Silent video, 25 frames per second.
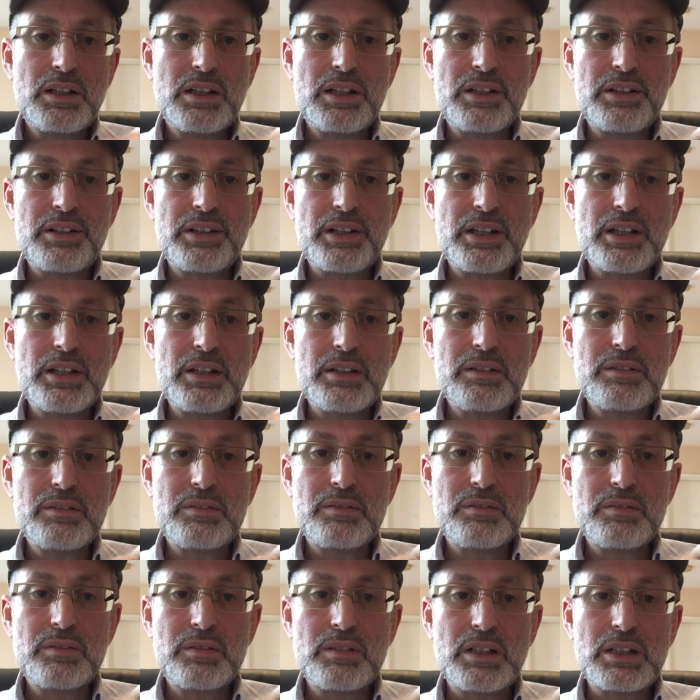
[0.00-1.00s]
in there.
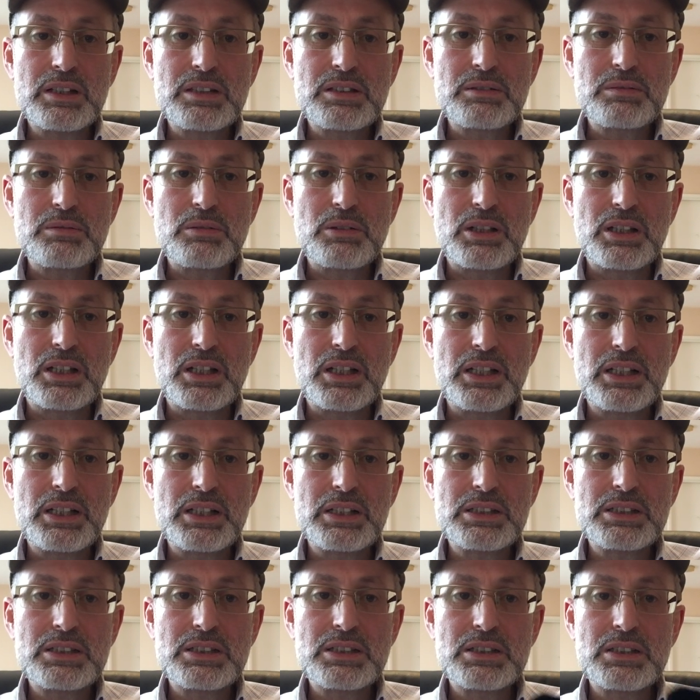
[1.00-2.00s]
This is what it
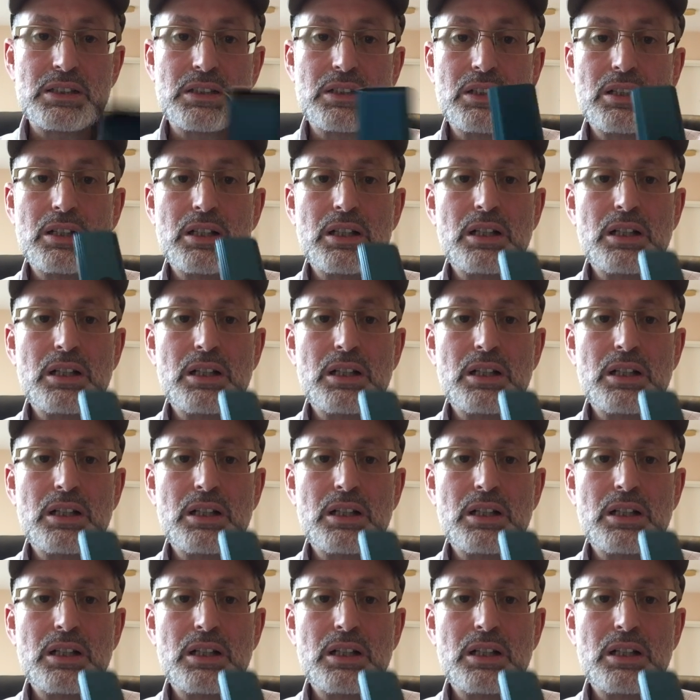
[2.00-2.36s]
is,